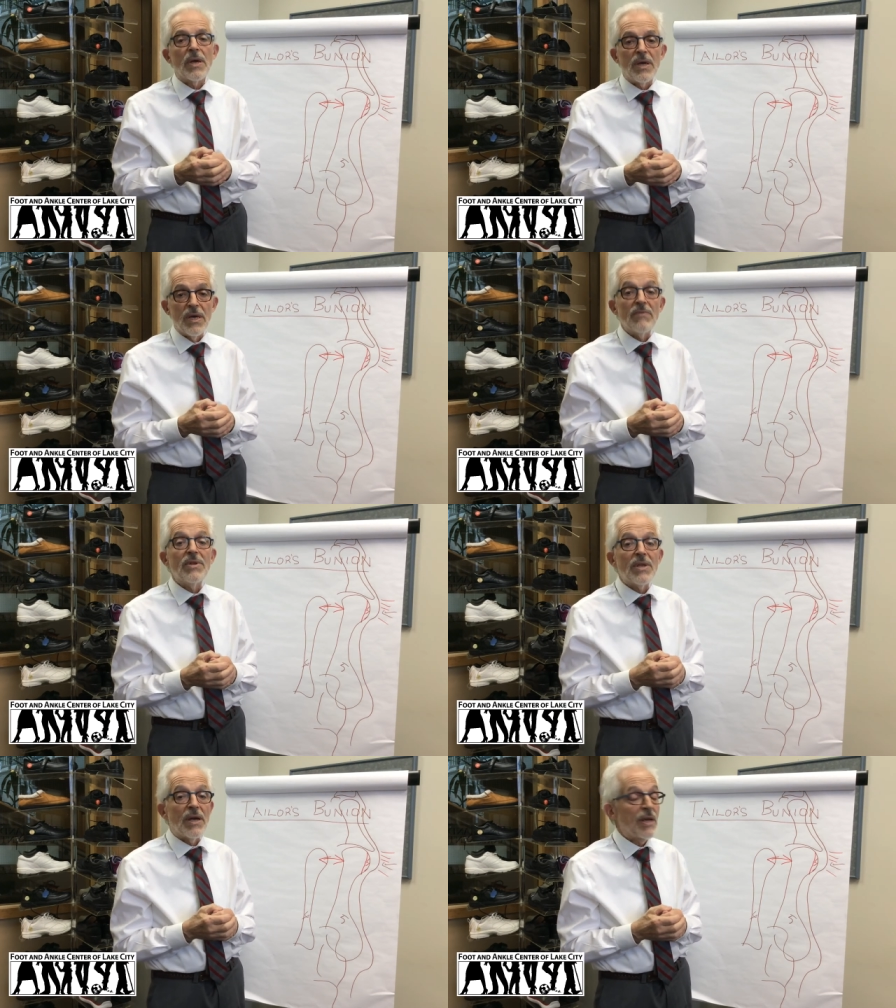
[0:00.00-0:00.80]

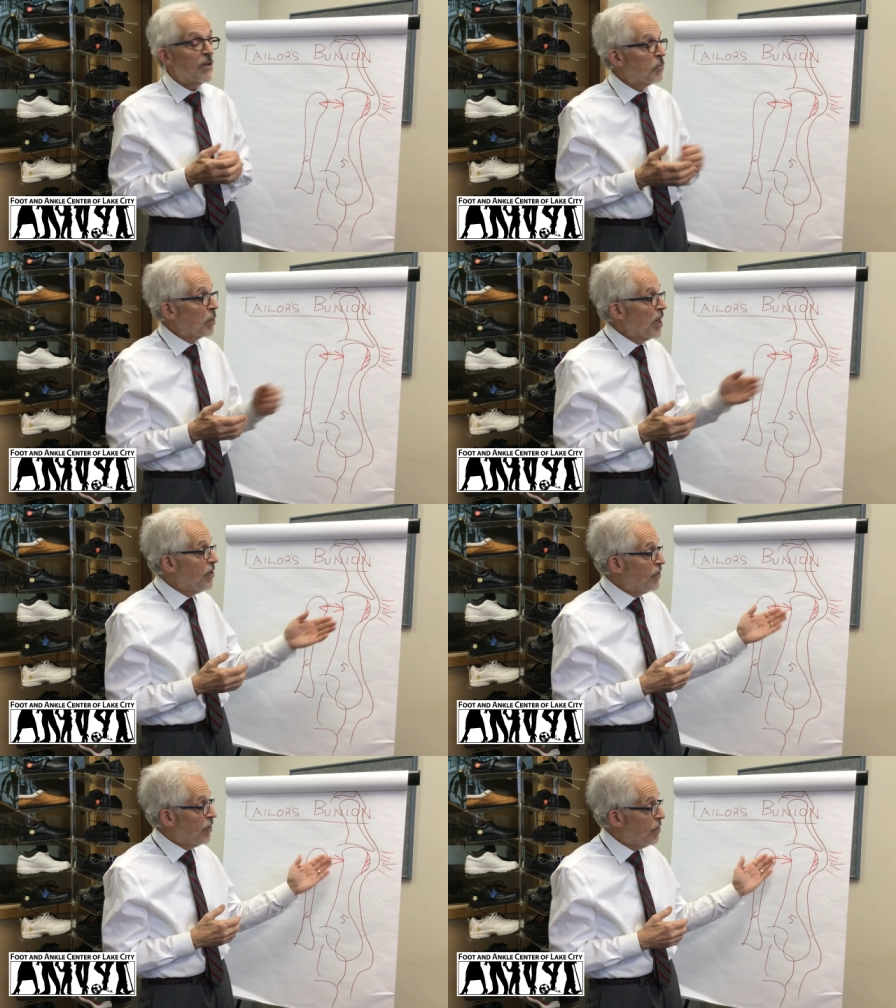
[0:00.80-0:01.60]
Given that I
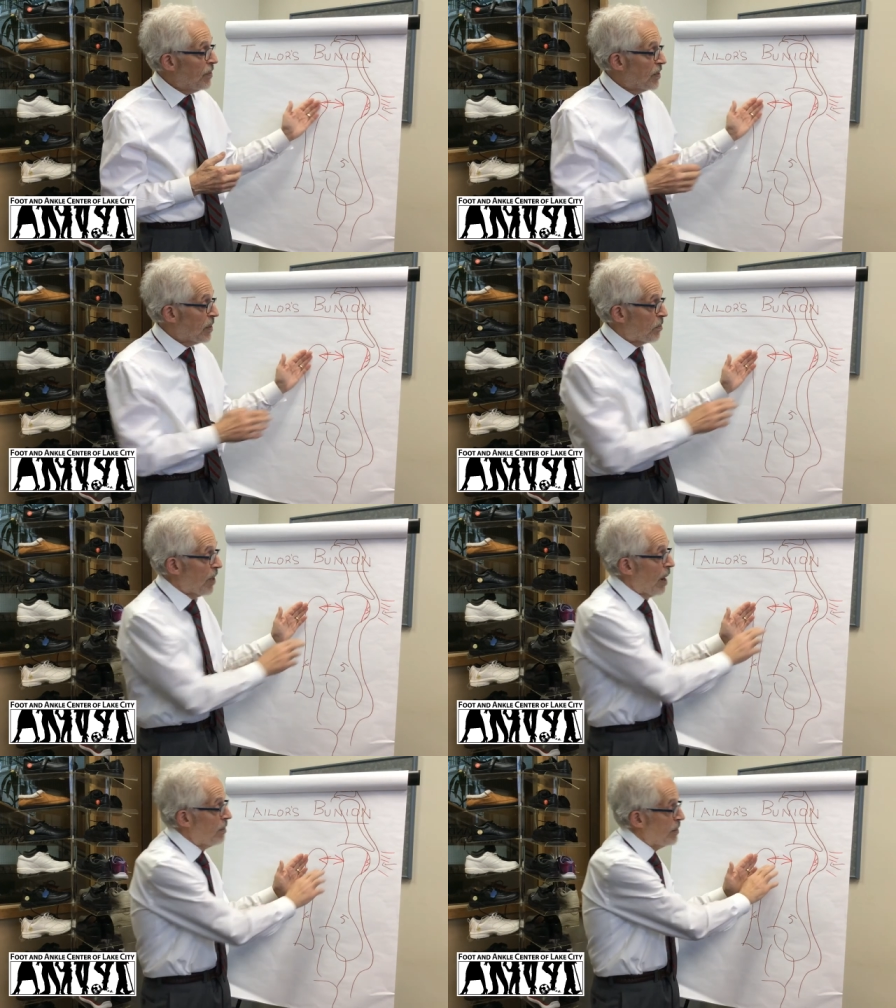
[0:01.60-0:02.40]
explained to you that the
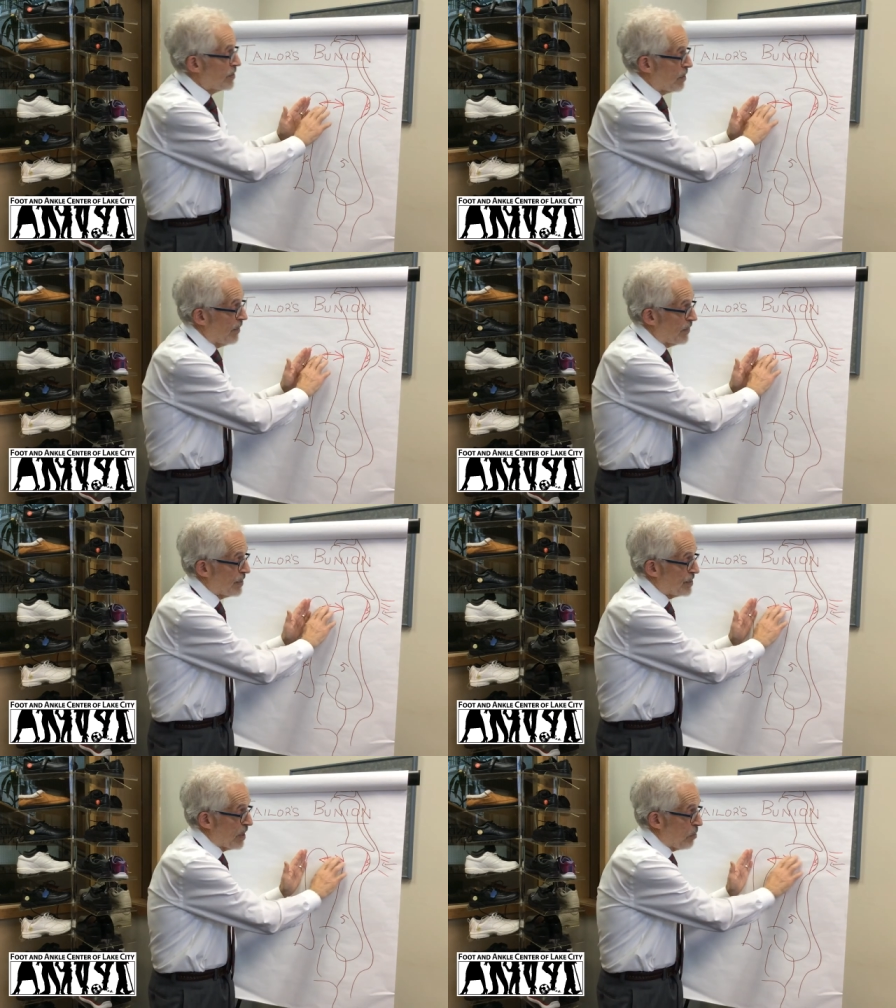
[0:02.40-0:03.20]
problem is often
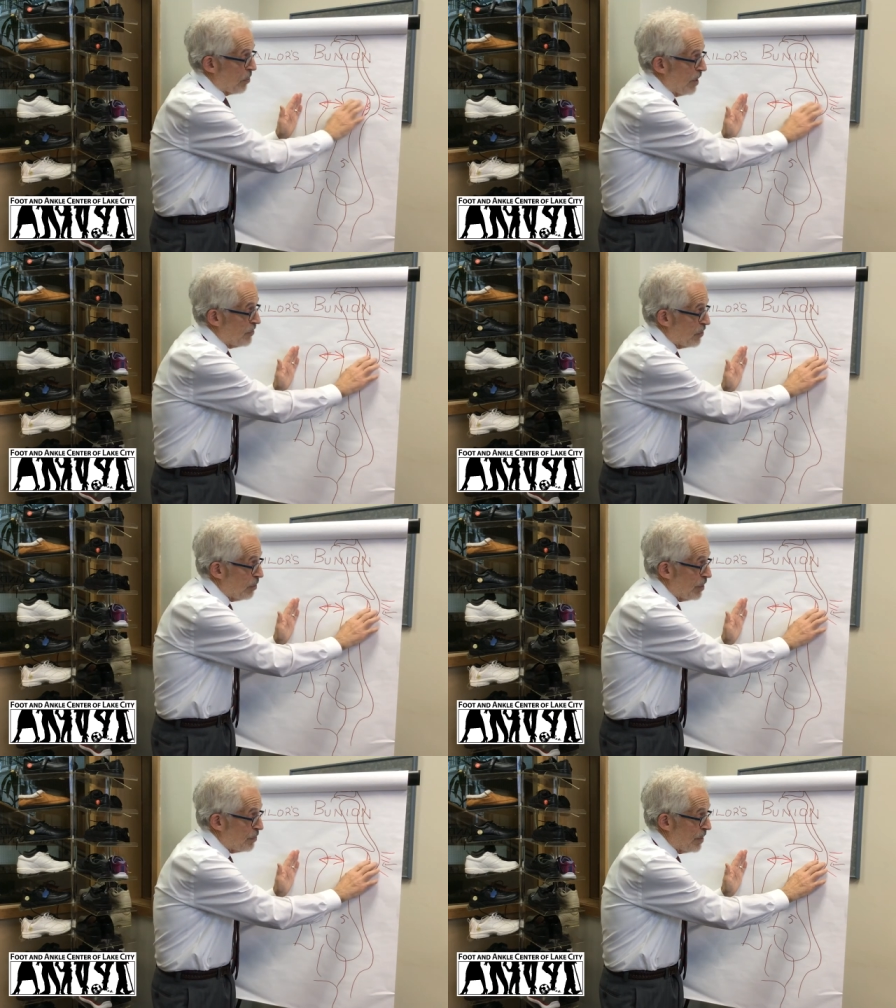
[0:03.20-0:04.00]
a
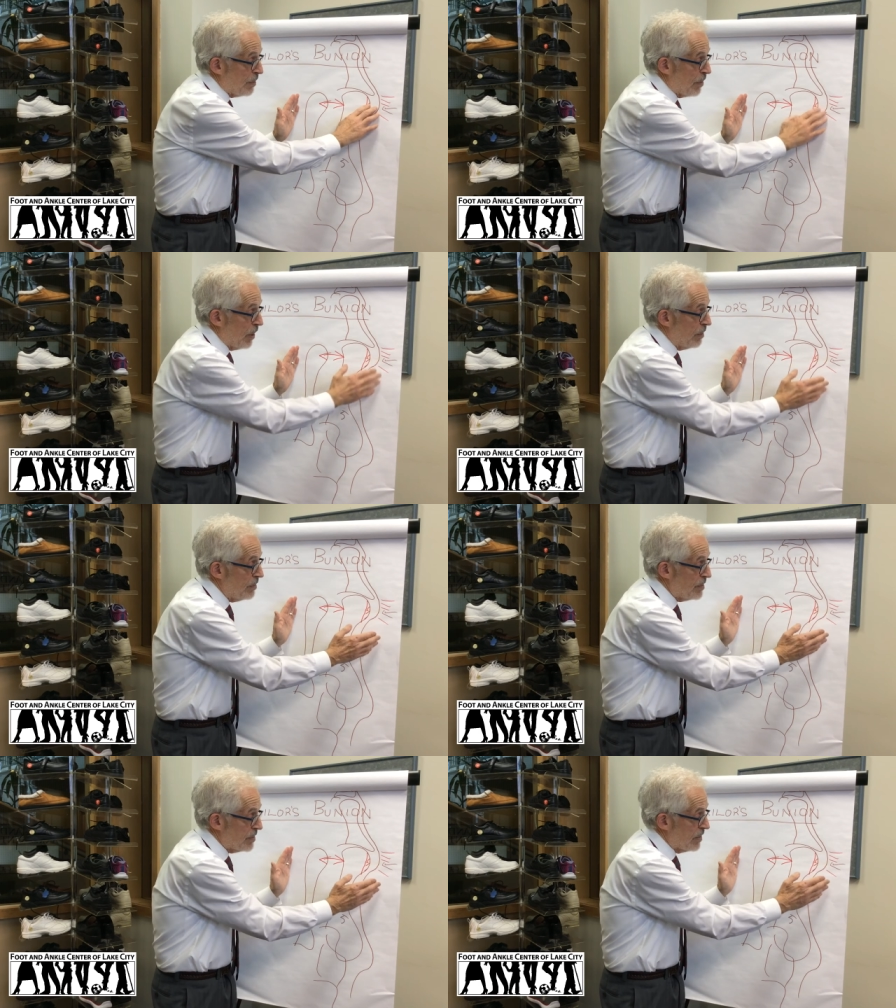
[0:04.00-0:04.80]
separation between
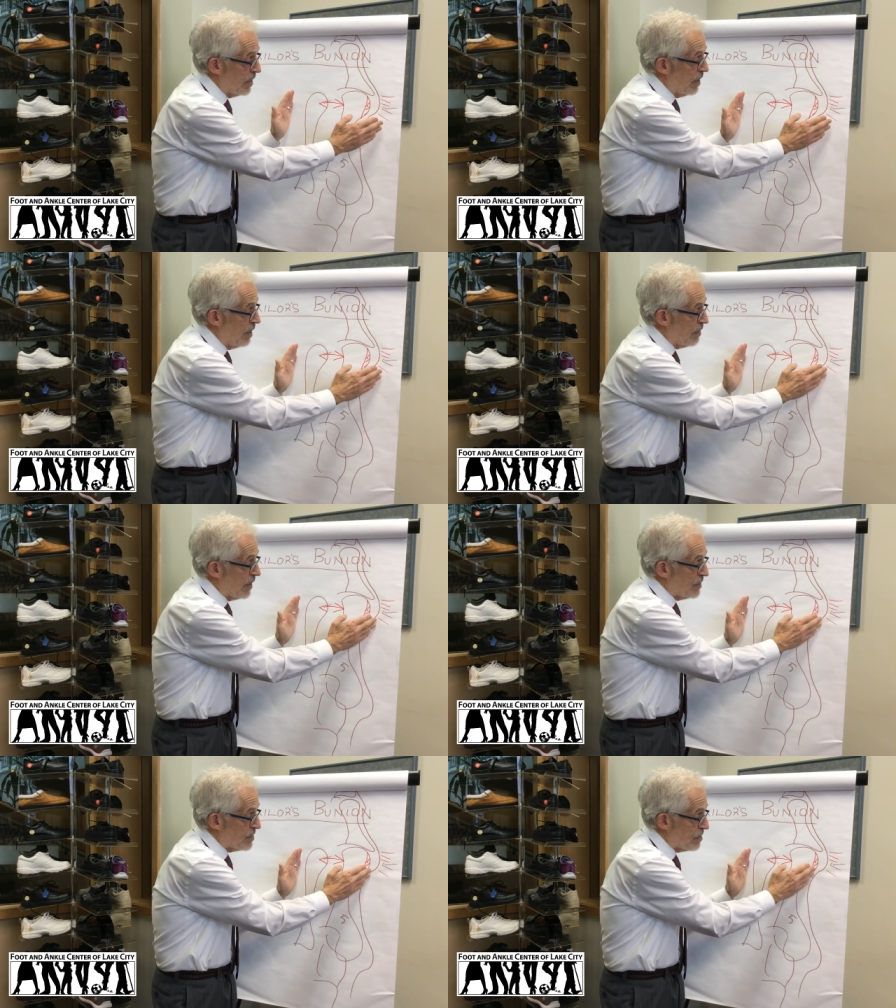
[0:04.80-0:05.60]
bones,
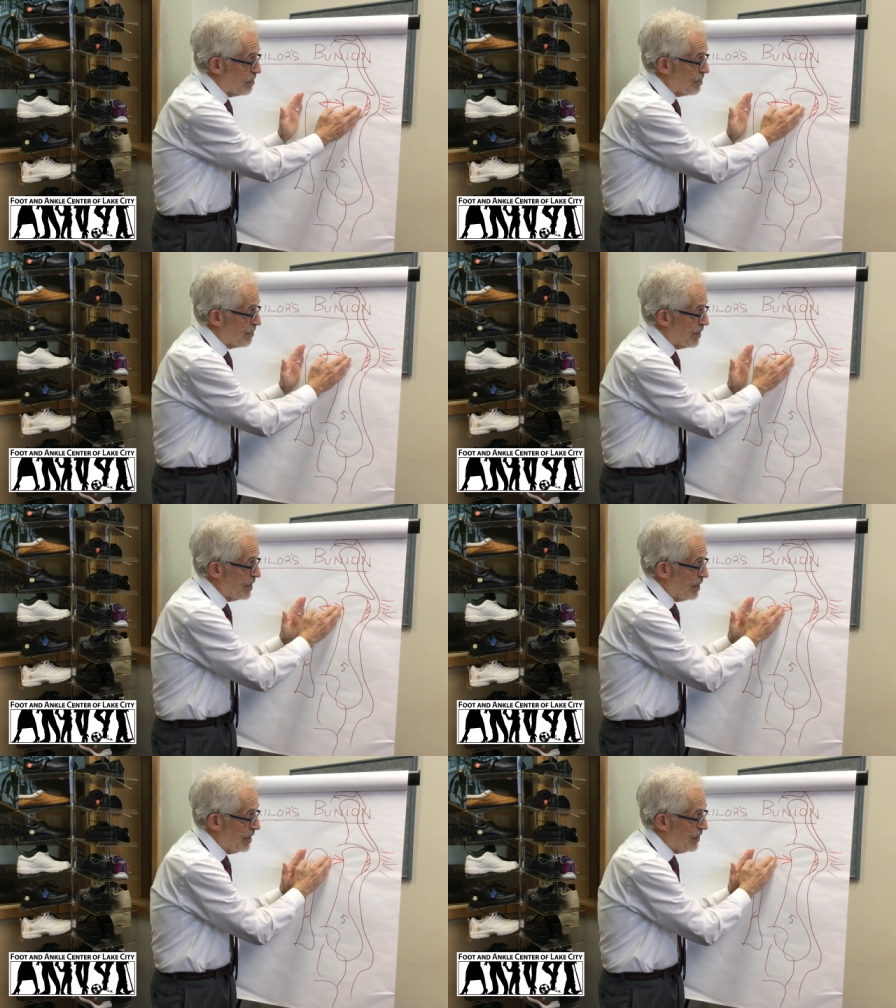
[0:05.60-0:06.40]
then
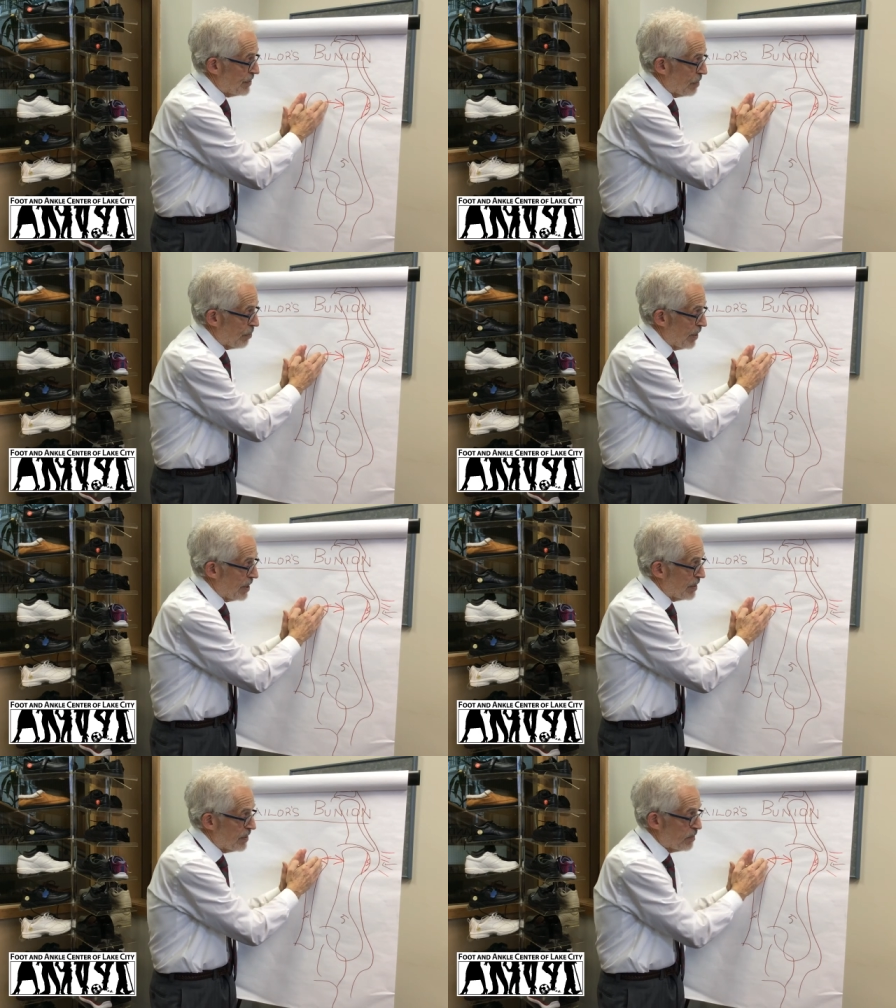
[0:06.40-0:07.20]
surgery needs to
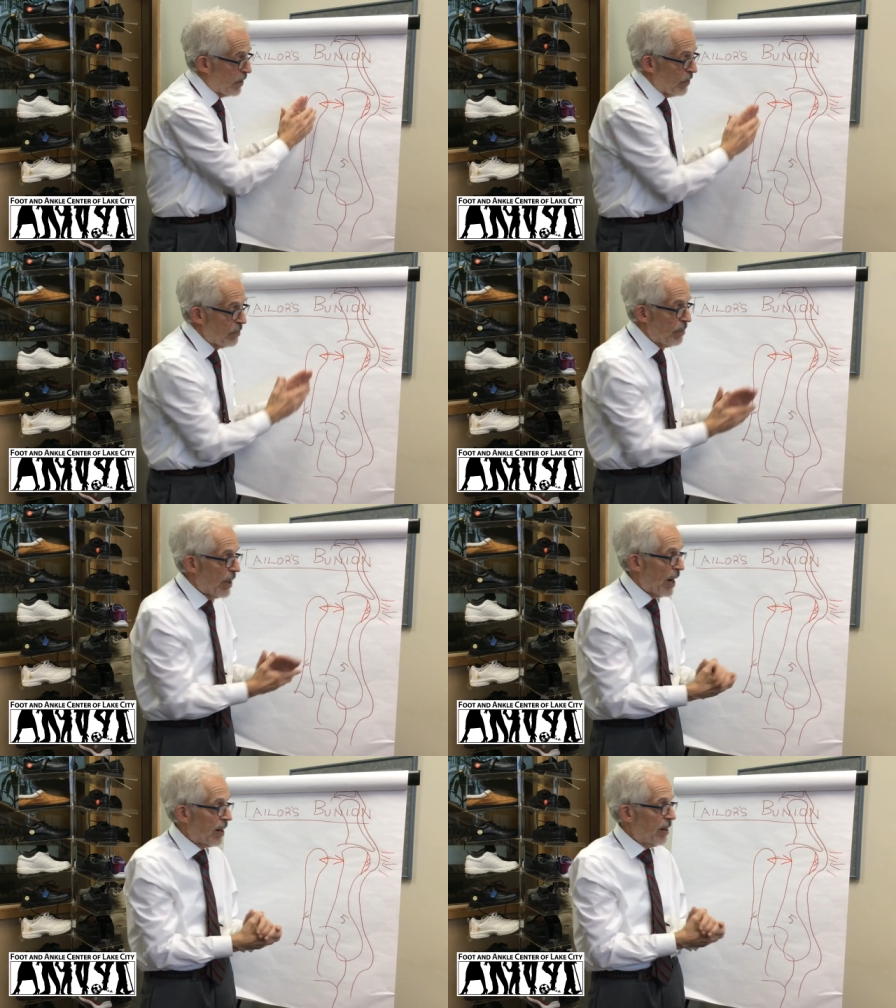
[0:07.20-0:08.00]
bring this bone
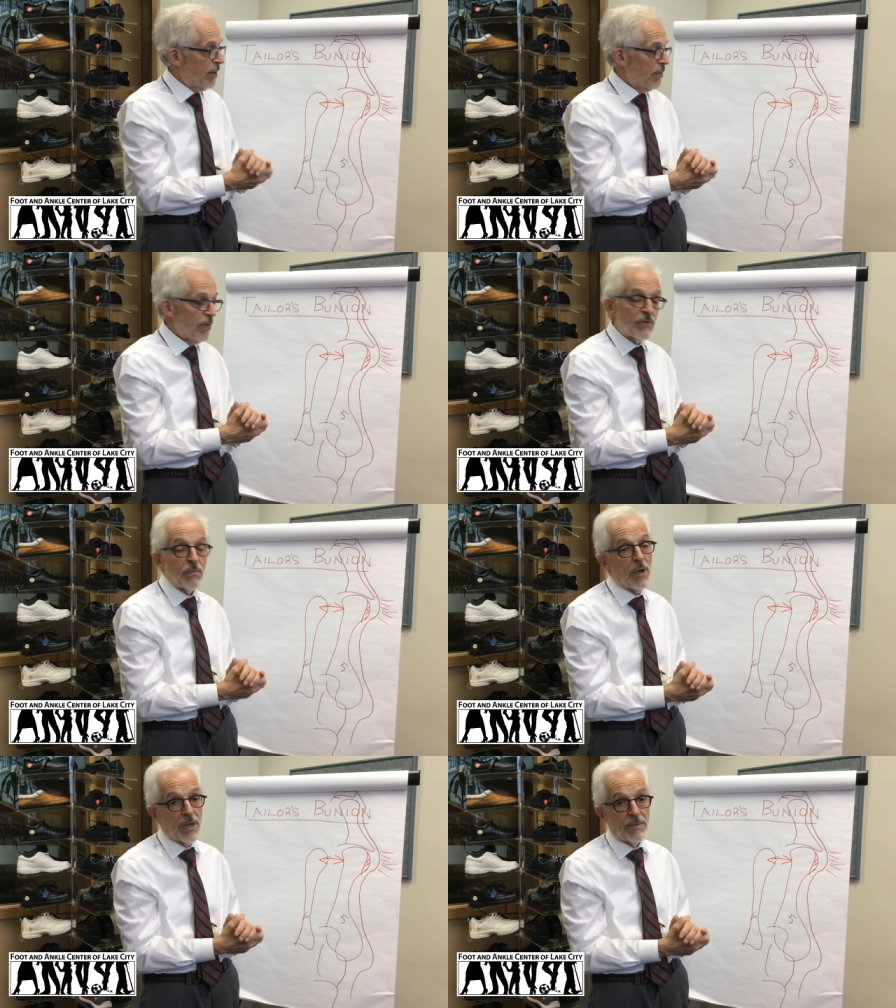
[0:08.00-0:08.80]
back this
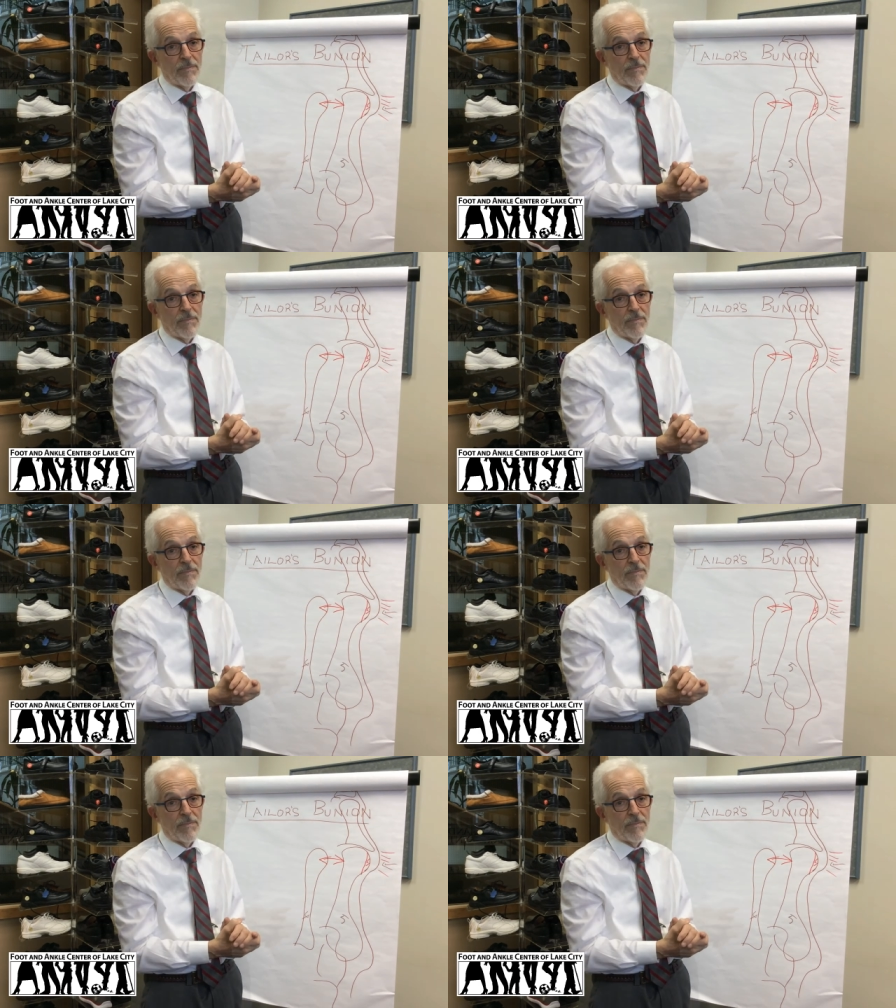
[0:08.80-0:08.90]
way.